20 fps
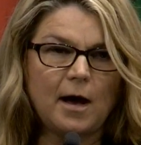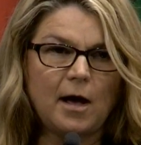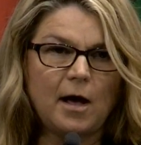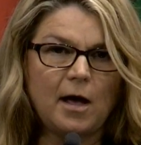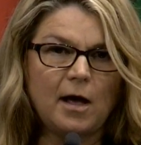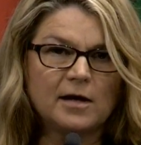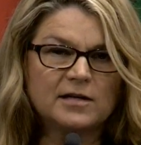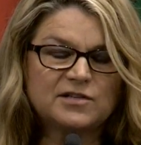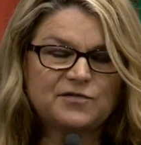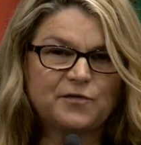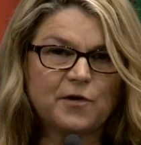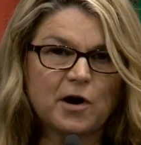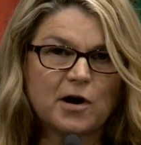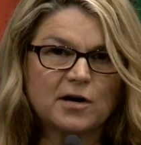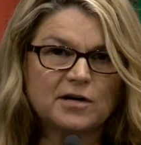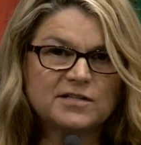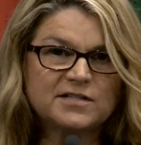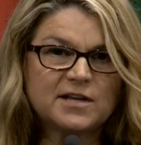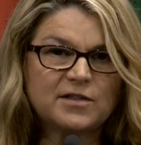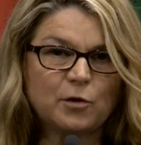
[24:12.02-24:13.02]
as far
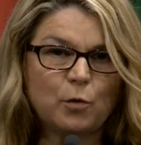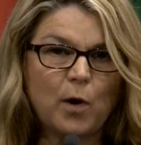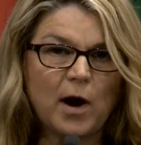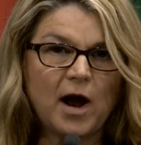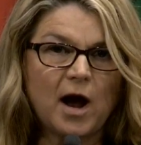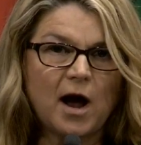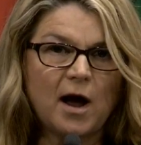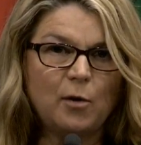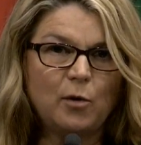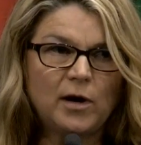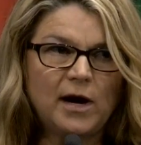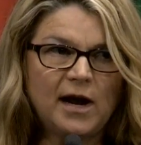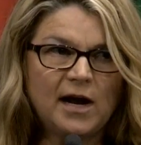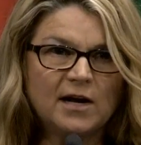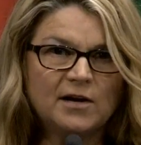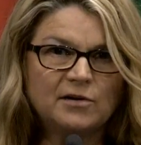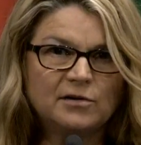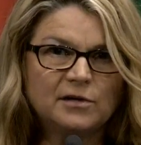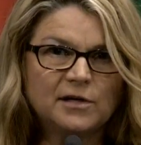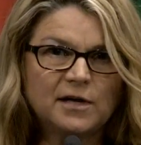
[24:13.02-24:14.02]
as the way I would
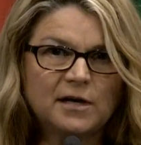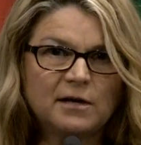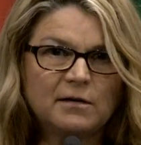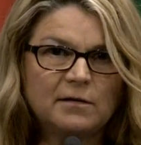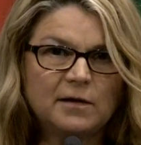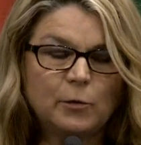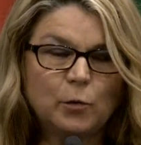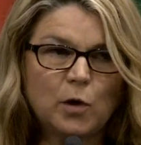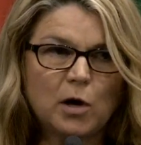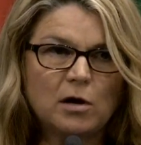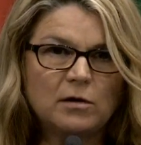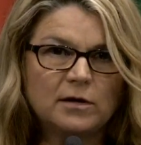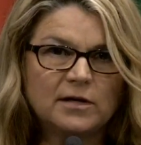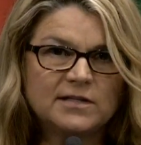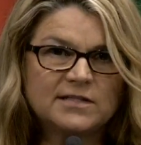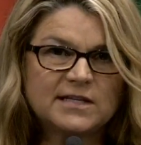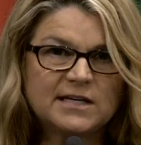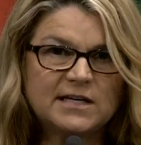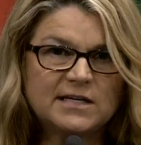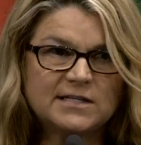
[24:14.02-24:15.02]
handle it, well,
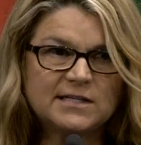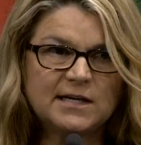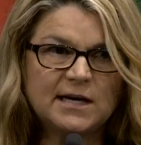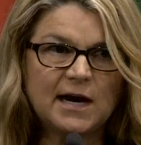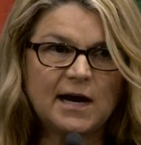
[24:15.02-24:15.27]
it's easy.